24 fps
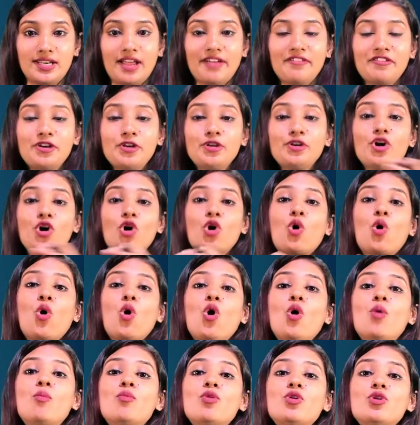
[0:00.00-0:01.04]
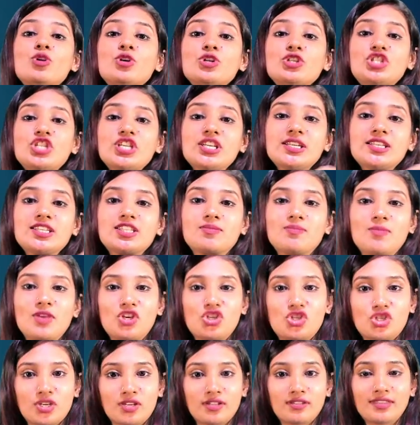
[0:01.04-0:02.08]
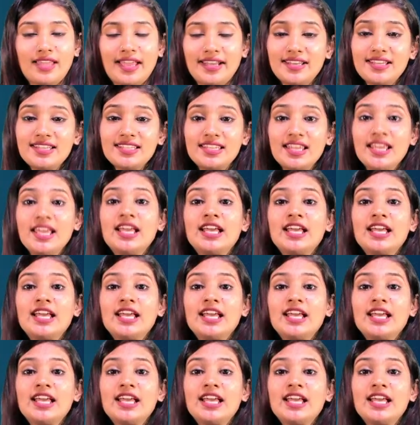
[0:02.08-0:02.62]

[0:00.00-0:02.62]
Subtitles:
A homogeneous mixture, that is,